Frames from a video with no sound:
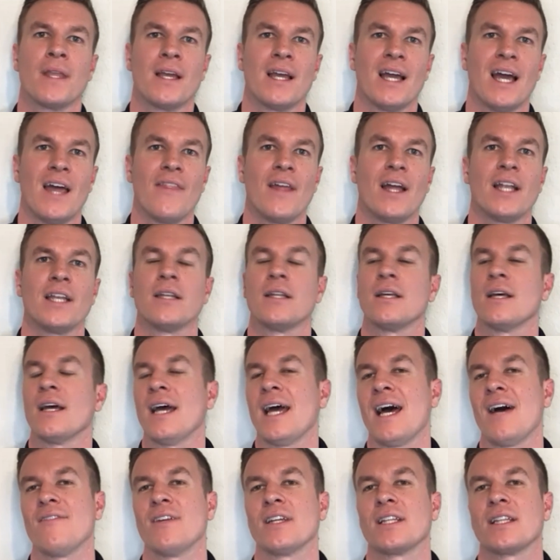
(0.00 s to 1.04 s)
And then
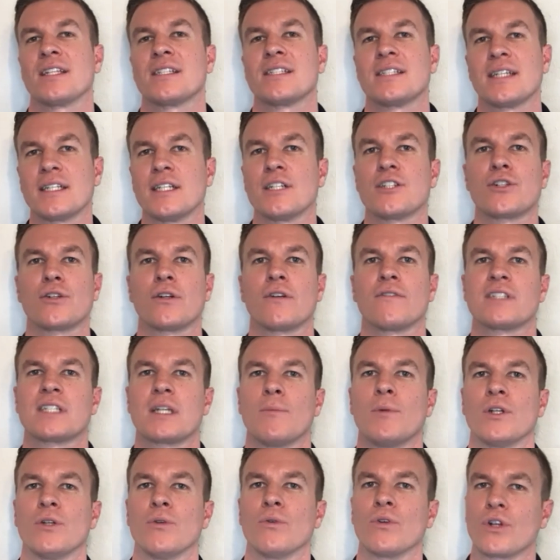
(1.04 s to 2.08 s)
having the signature of
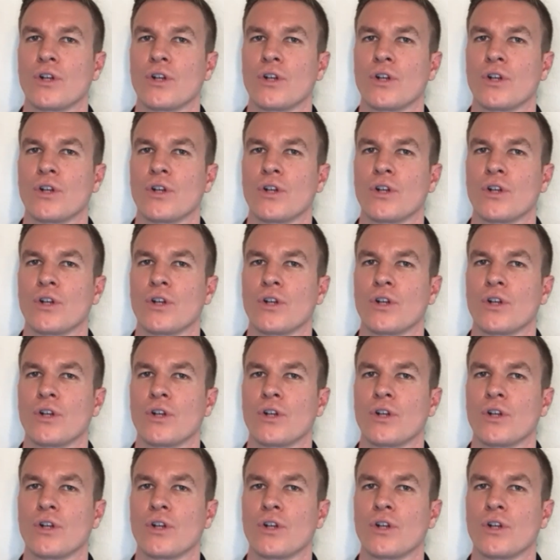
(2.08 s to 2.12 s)
someone who